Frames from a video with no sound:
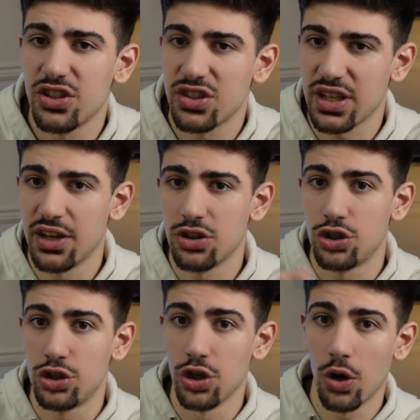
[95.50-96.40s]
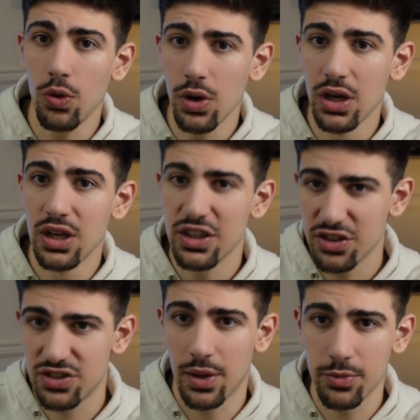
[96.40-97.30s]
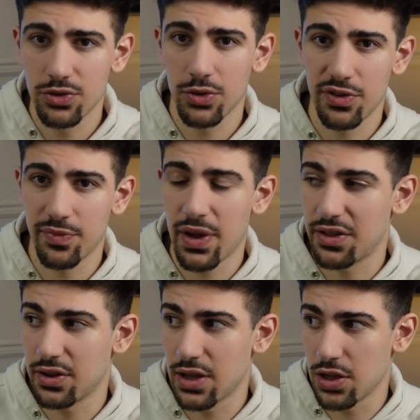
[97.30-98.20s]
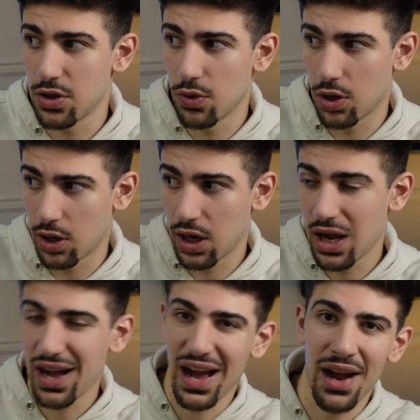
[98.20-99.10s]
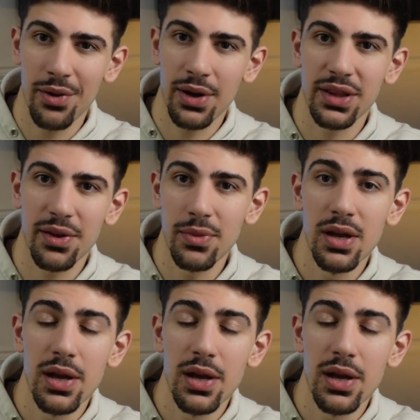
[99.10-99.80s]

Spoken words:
just kind of show some sort of method that you are hiring them